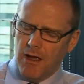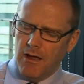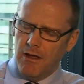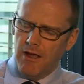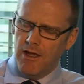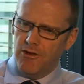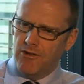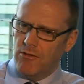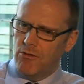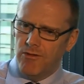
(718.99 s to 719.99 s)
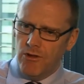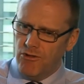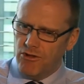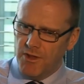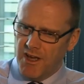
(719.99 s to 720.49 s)
It reviewed
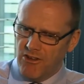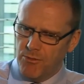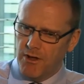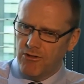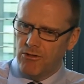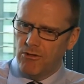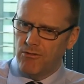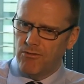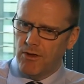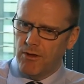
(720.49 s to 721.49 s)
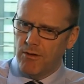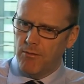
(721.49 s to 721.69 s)
some of the aspects of